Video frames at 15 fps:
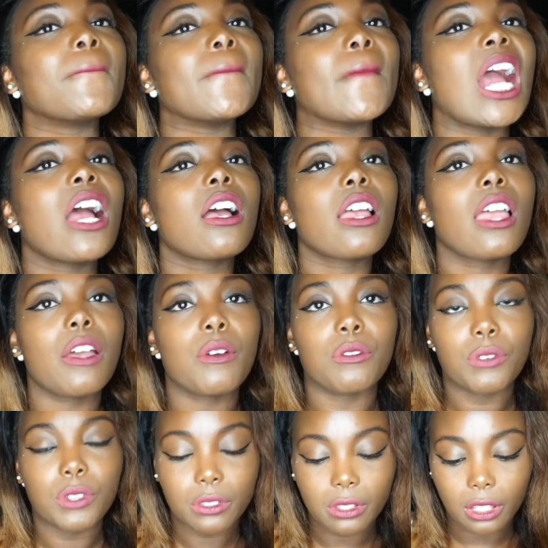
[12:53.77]
how
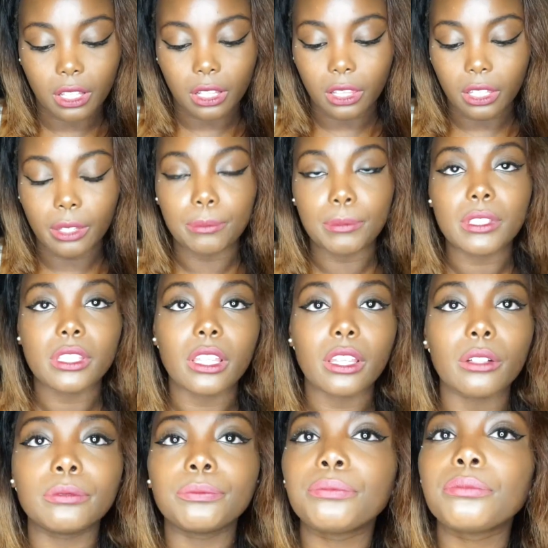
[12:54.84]
it feels on the lips,
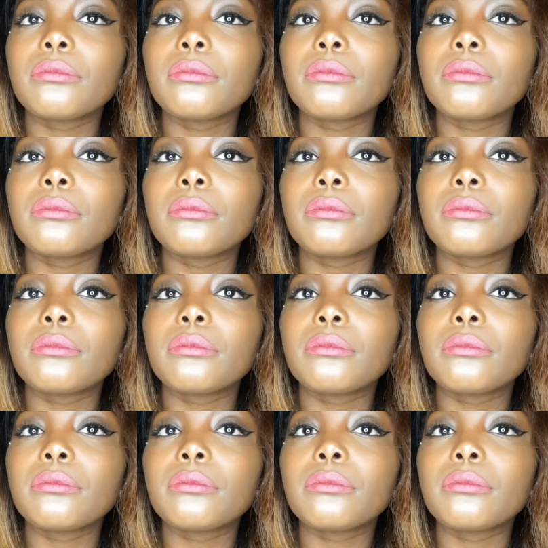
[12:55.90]
though.